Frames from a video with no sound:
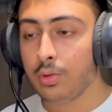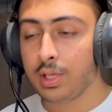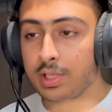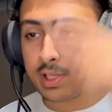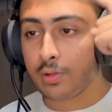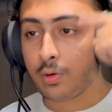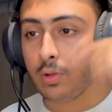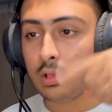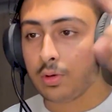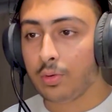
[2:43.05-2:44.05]
You can just
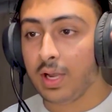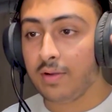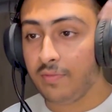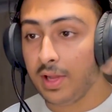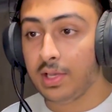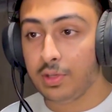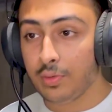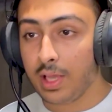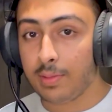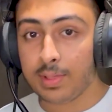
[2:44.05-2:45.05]
scroll through and find new
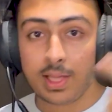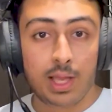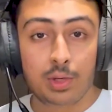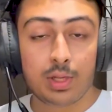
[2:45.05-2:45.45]
games and you